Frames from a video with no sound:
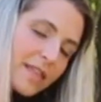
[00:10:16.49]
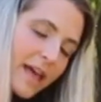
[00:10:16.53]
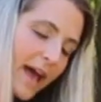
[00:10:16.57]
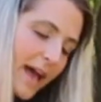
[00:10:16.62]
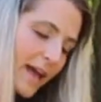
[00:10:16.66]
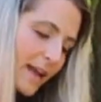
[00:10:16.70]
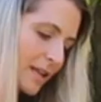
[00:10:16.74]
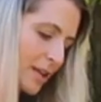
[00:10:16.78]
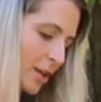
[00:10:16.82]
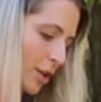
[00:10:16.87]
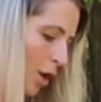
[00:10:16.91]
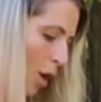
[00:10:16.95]

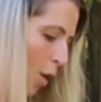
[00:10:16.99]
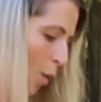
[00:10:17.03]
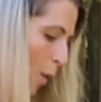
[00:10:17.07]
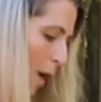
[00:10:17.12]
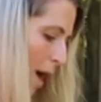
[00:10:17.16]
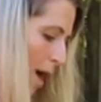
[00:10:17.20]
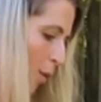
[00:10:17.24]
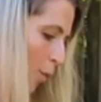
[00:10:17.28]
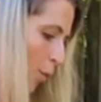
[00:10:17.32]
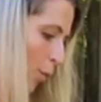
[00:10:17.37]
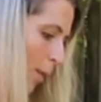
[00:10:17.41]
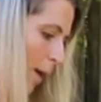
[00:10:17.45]
that, you know
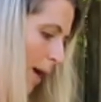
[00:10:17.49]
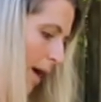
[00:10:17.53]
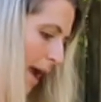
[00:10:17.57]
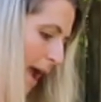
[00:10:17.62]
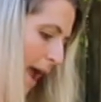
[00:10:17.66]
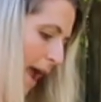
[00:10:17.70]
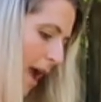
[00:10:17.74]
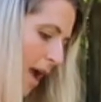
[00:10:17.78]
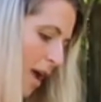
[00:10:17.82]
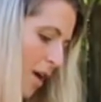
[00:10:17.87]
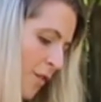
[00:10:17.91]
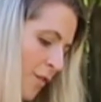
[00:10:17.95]
what,
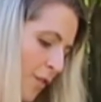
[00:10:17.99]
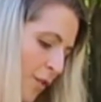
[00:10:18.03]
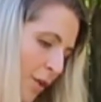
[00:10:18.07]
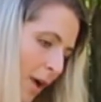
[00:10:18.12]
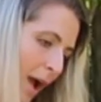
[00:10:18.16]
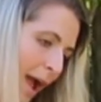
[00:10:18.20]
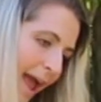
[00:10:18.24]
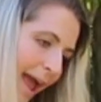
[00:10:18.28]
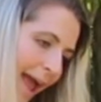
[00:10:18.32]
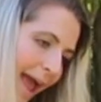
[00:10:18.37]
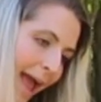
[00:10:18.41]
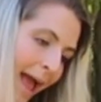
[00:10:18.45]
wherever
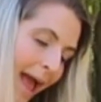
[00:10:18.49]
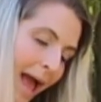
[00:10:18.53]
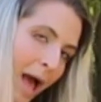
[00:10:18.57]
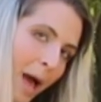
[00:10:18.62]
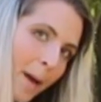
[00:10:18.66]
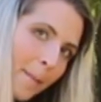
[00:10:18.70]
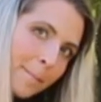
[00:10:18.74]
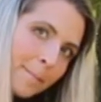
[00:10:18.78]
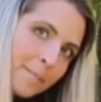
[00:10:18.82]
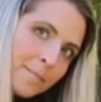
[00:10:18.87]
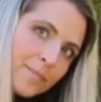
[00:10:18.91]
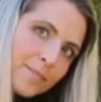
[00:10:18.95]
I
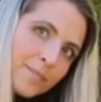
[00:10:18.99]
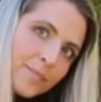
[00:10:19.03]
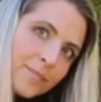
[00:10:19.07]
am,